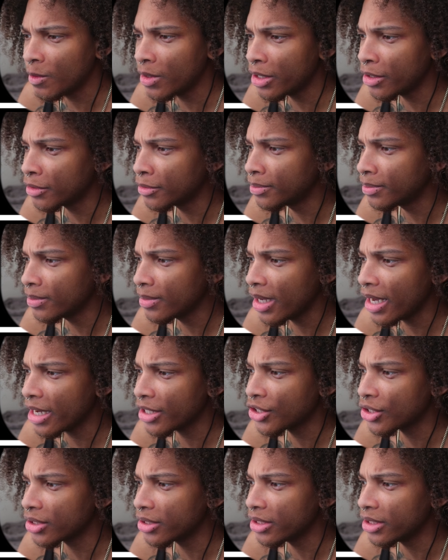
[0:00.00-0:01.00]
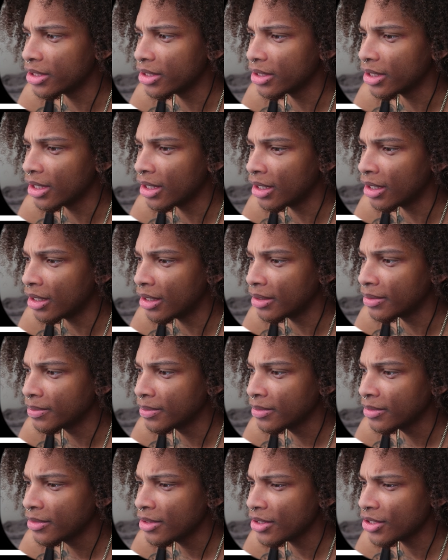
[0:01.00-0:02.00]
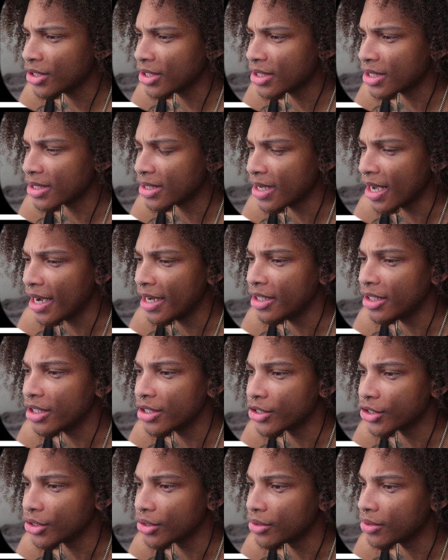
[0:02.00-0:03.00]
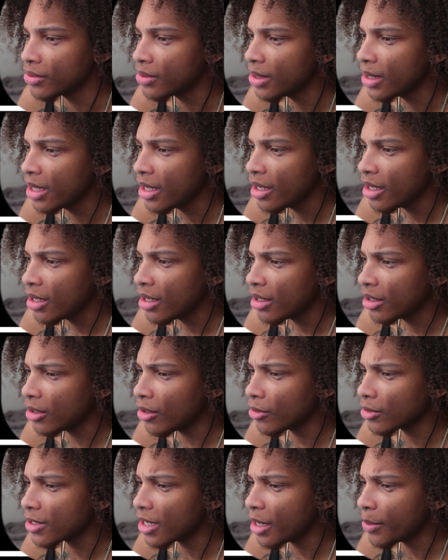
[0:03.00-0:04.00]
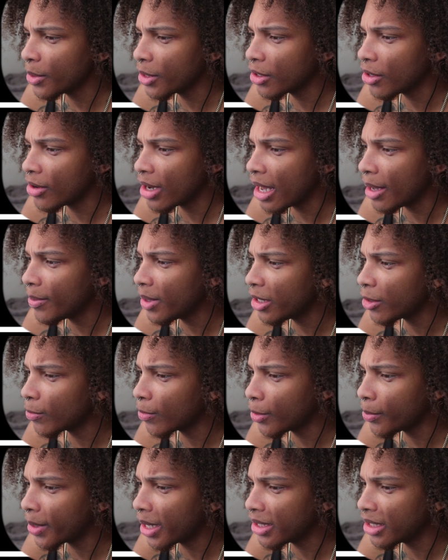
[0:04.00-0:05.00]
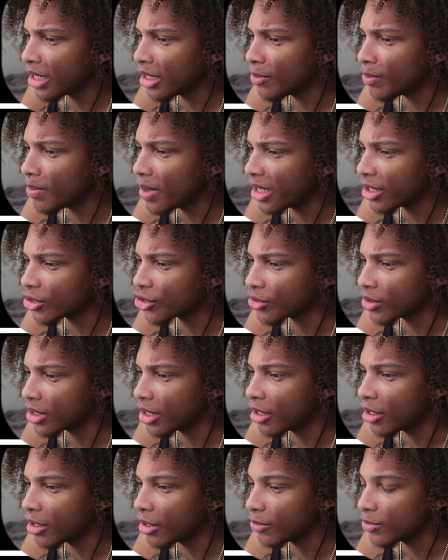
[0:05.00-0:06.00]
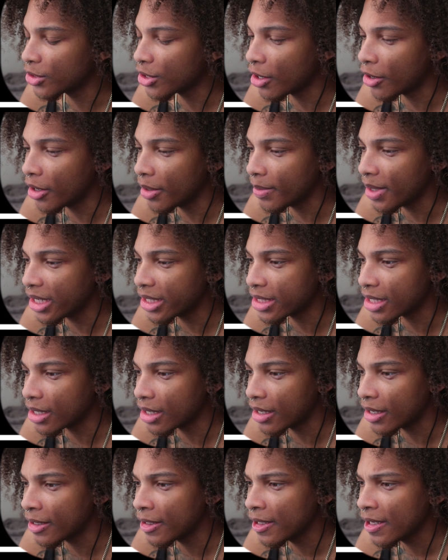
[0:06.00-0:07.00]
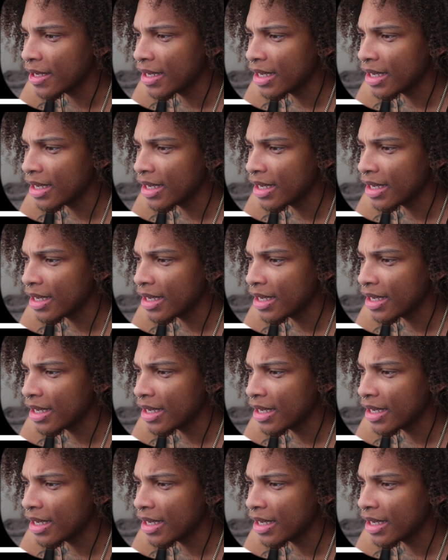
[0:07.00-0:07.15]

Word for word: Well, actually, uh, it's just a tiny issue. A long time ago, I made a robot named Metatron, uh, sorry, Mettaton.